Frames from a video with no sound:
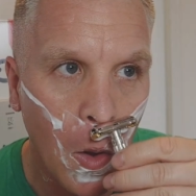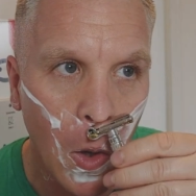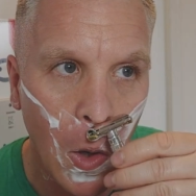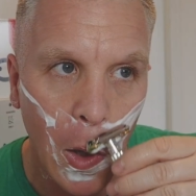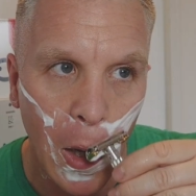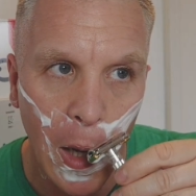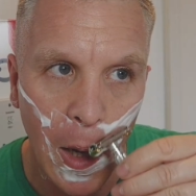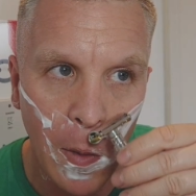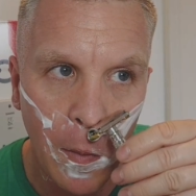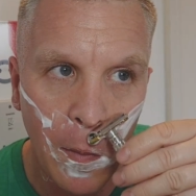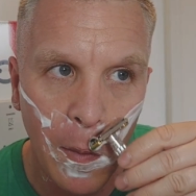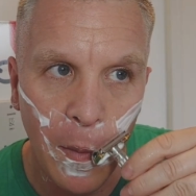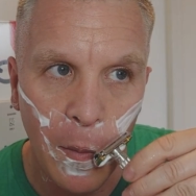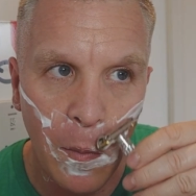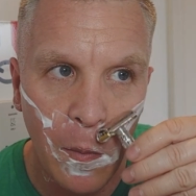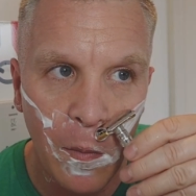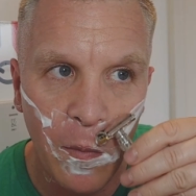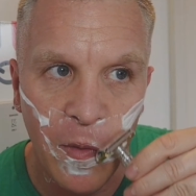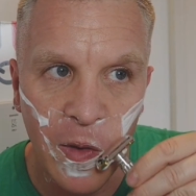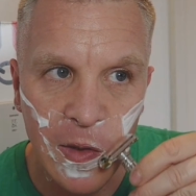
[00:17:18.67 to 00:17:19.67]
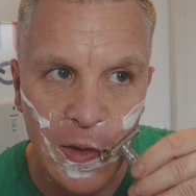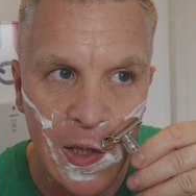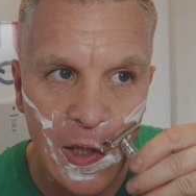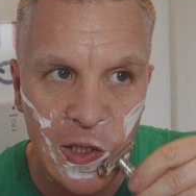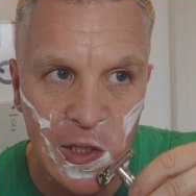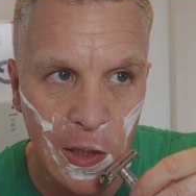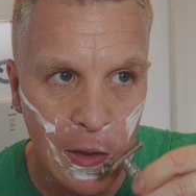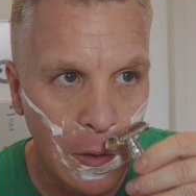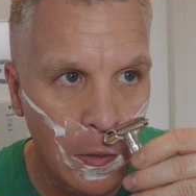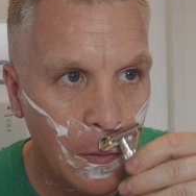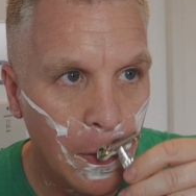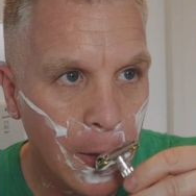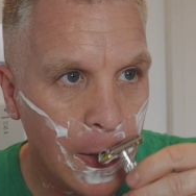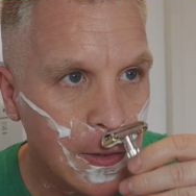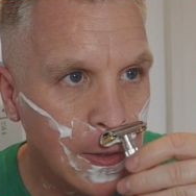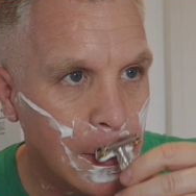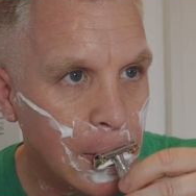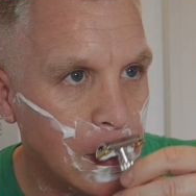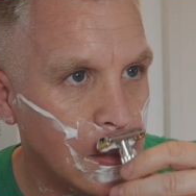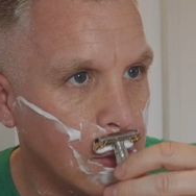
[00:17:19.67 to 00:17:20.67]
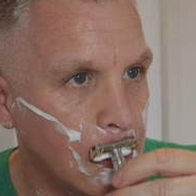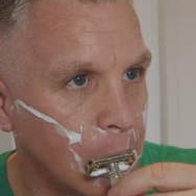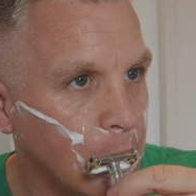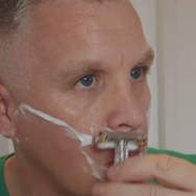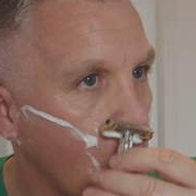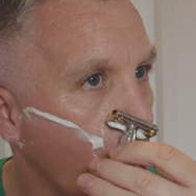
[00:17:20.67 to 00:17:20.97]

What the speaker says: Yeah, fantastic little razor this is.